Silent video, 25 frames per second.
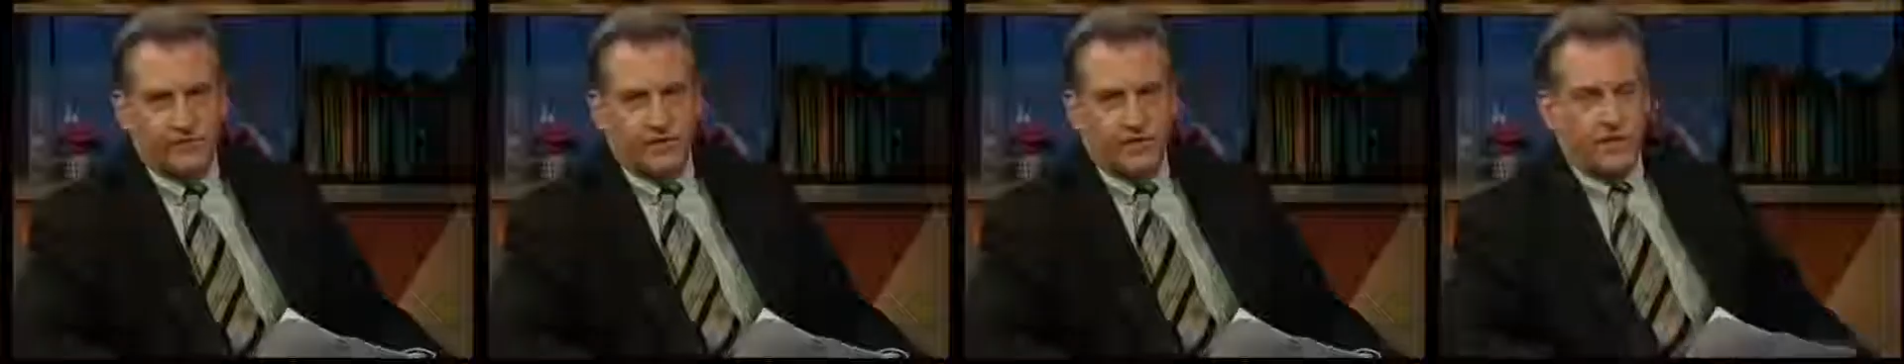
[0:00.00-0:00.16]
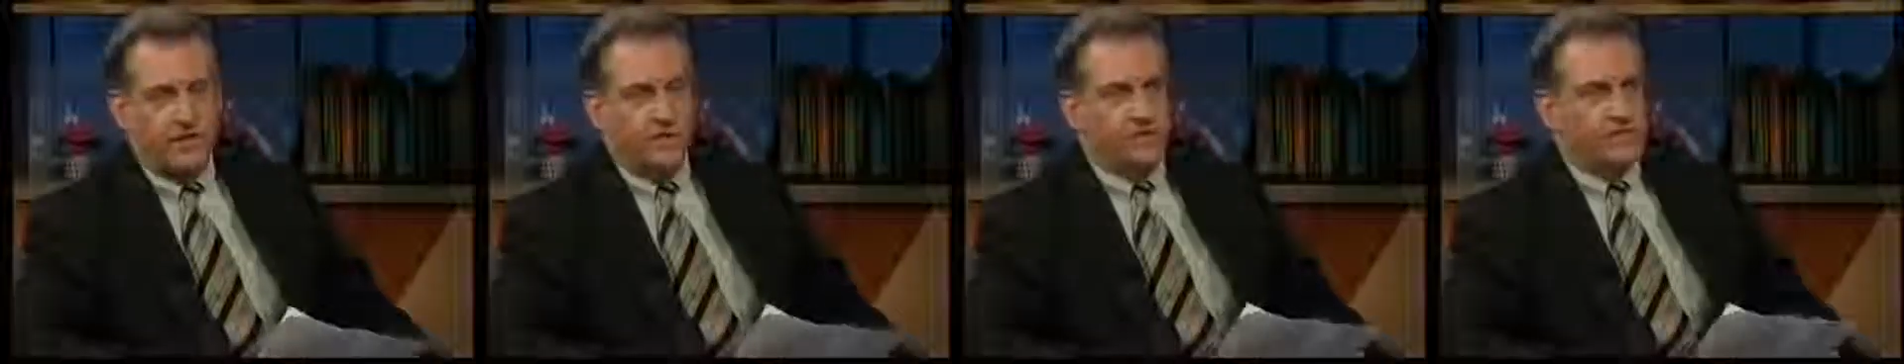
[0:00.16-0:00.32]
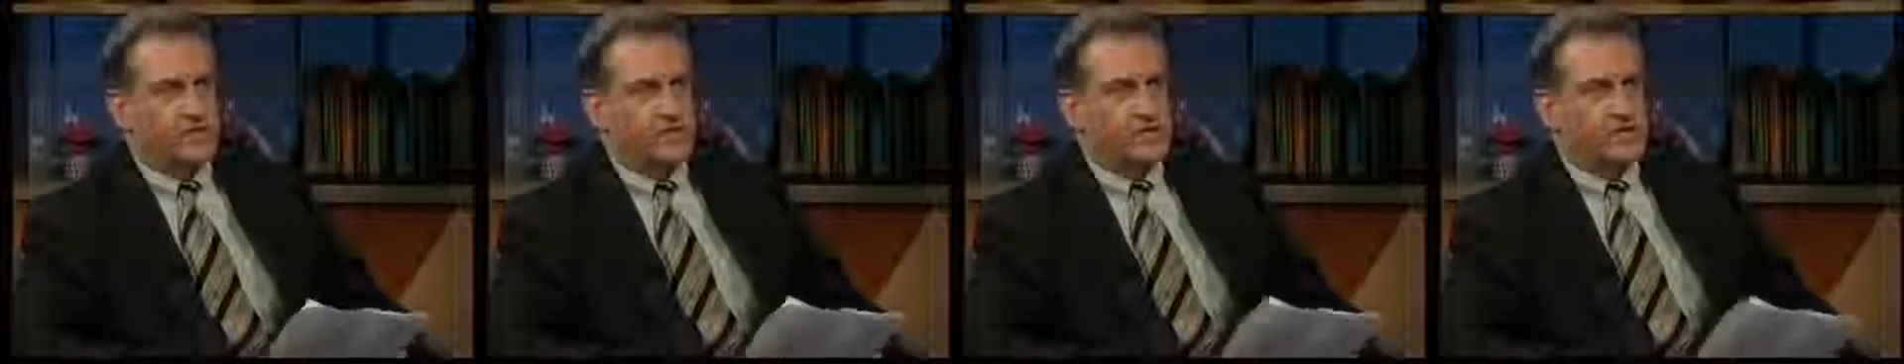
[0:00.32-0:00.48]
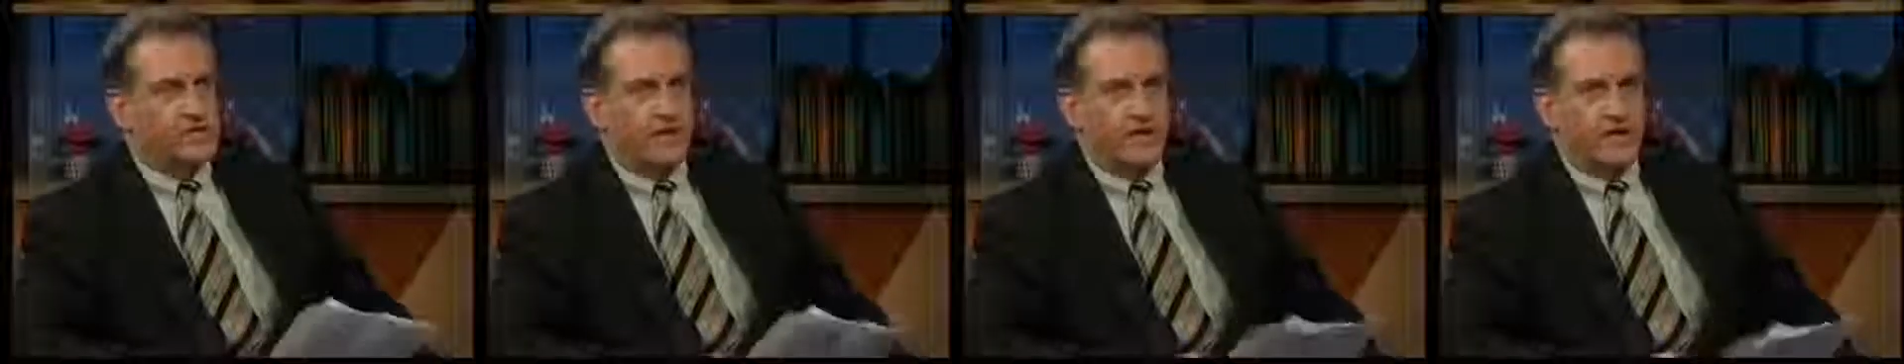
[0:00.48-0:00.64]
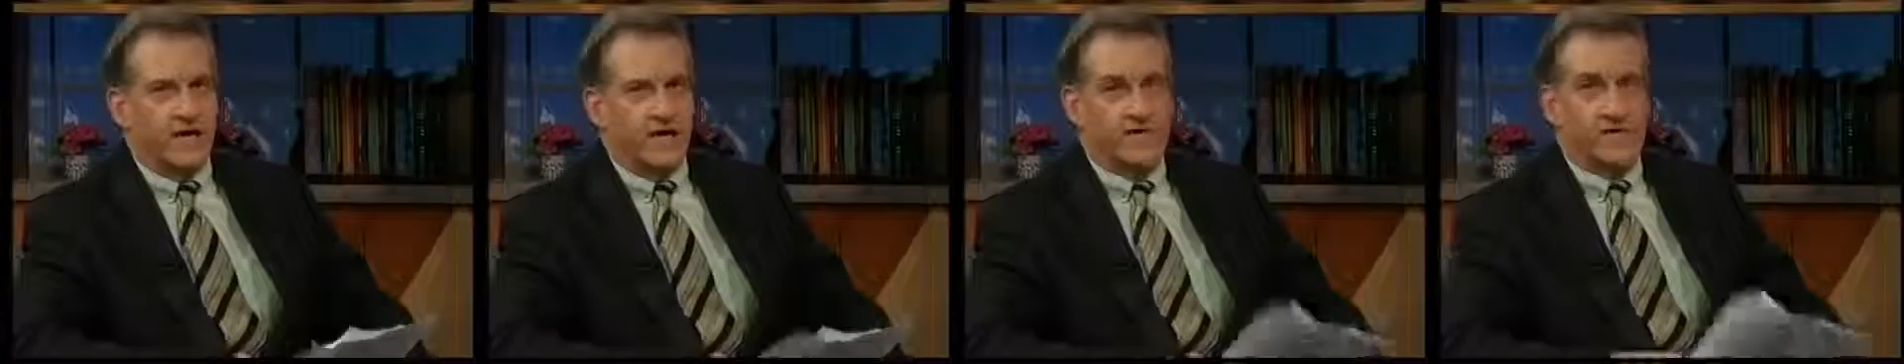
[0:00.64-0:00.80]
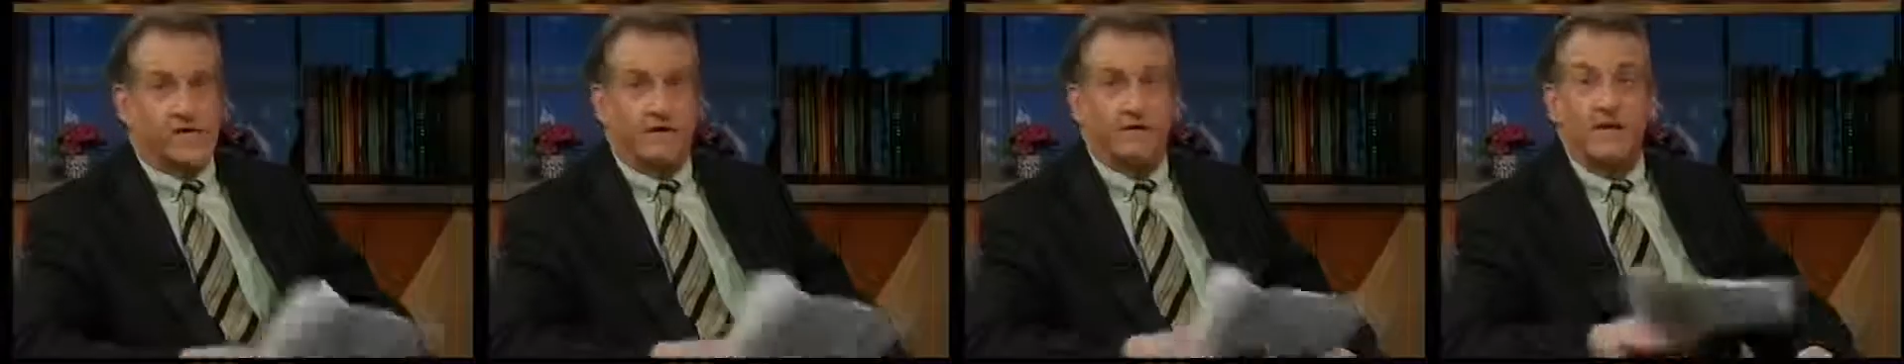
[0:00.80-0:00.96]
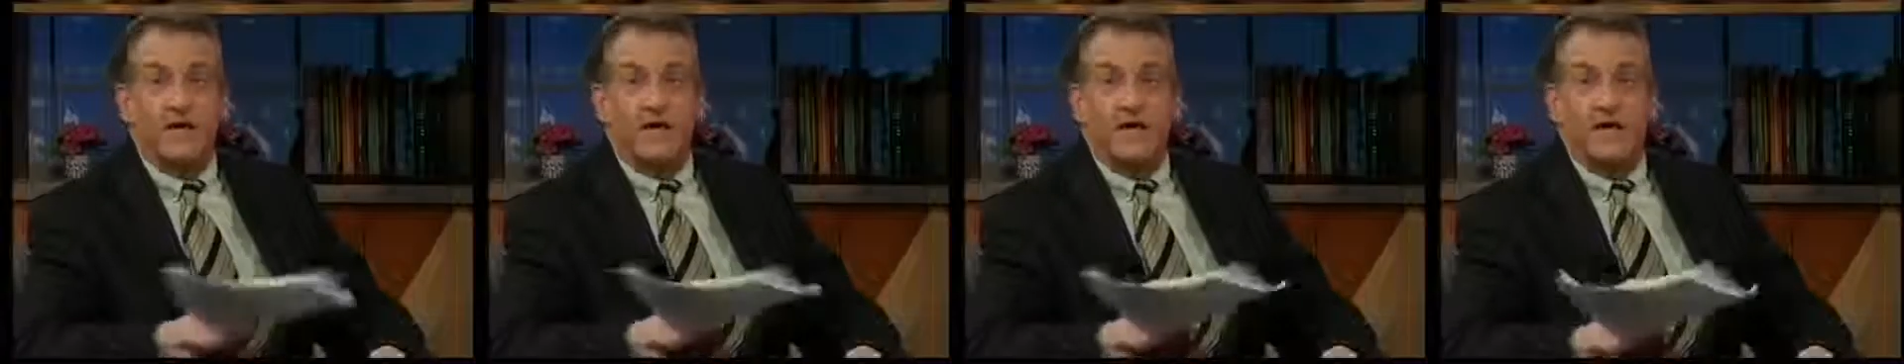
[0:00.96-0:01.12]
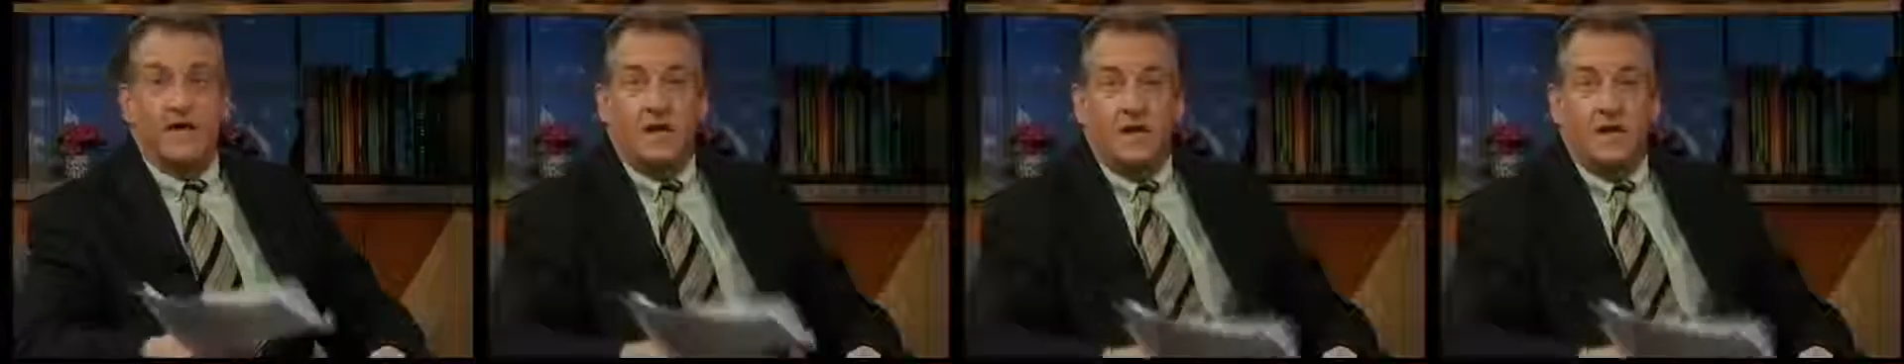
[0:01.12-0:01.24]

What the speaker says: Very interesting concept.